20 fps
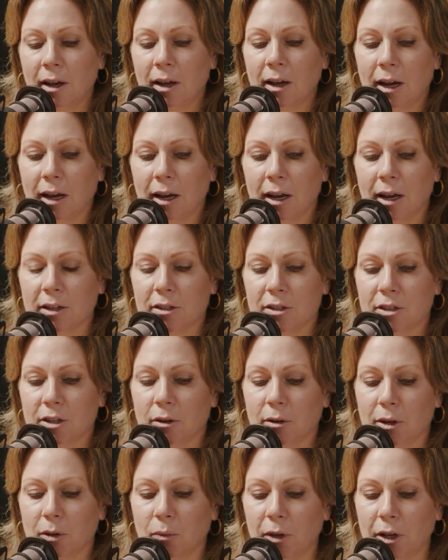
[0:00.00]
And
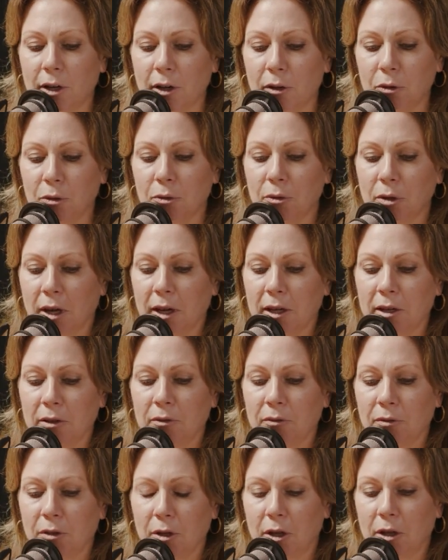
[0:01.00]
so can we go through kind
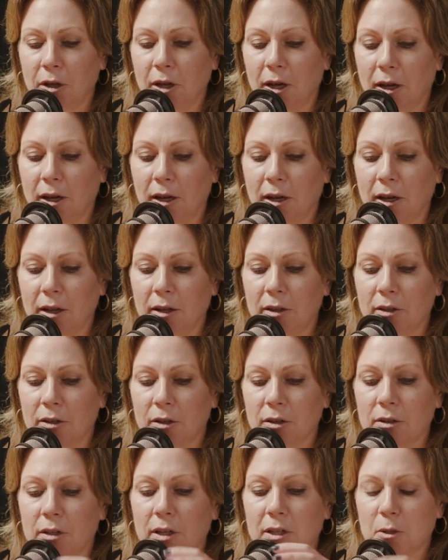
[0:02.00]
of
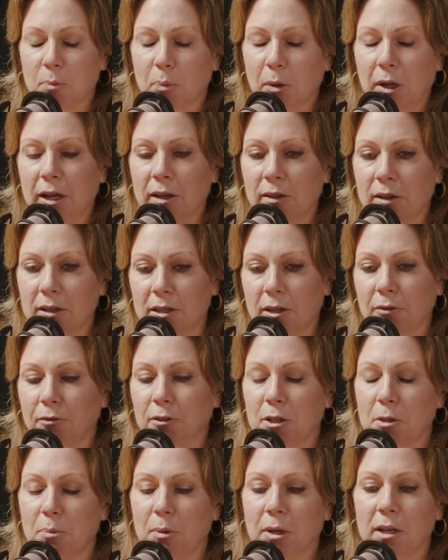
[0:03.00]
explain the
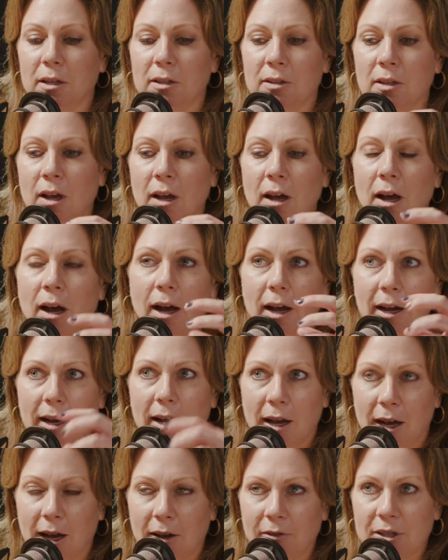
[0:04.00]
difference, because I
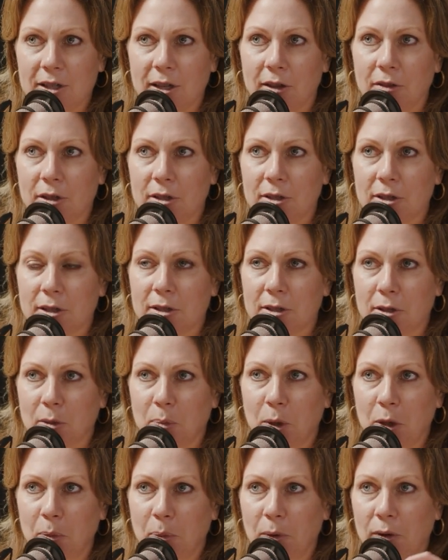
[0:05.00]
have sent this to some
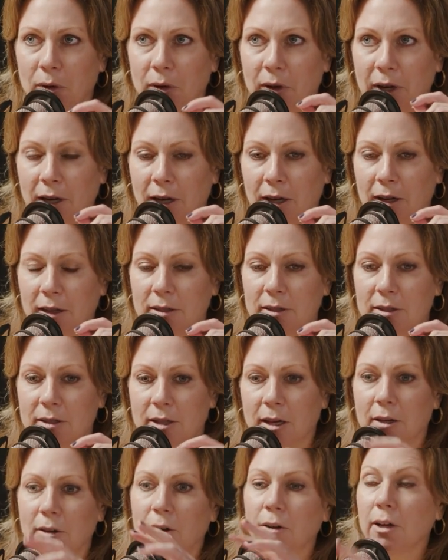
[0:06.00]
people and
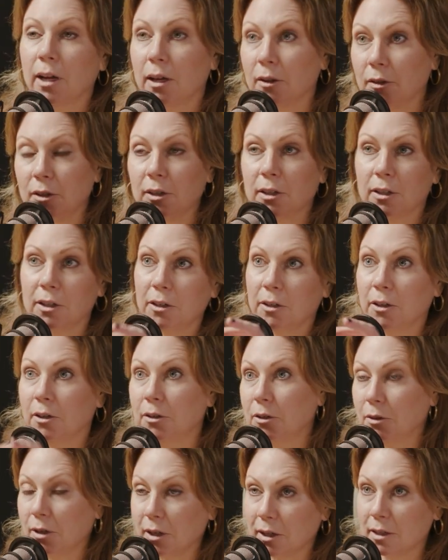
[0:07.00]
said, okay, look,
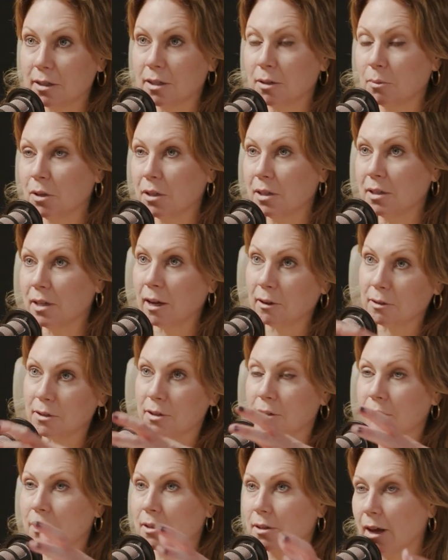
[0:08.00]
you could get some of these
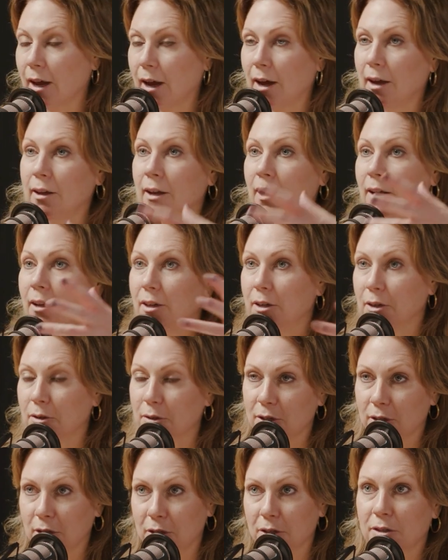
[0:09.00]
houses at,
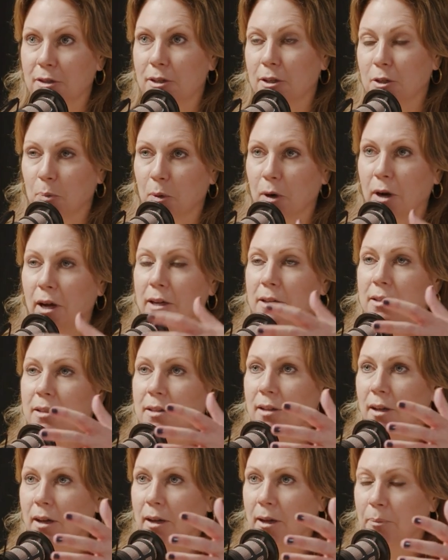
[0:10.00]
such and such
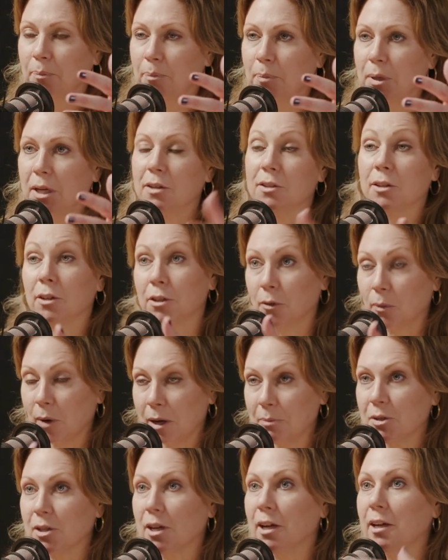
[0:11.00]
price, because on your
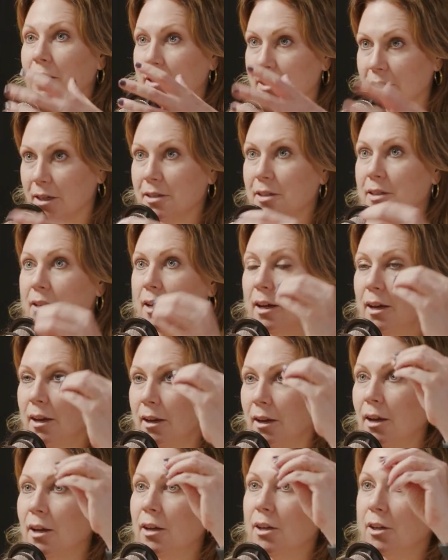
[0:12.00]
website, it does
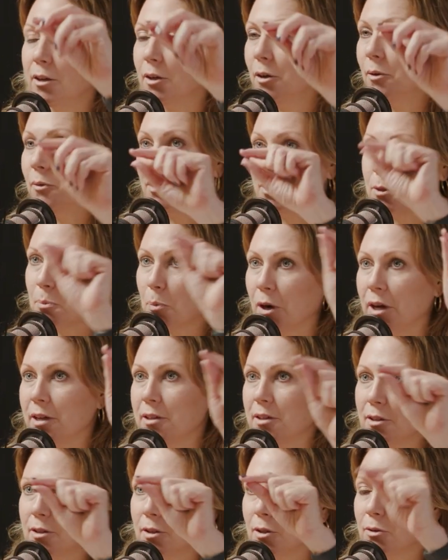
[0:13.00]
say, this
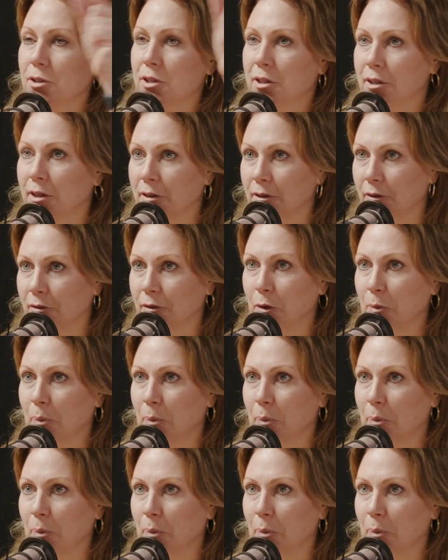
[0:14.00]
price is $1,300 for the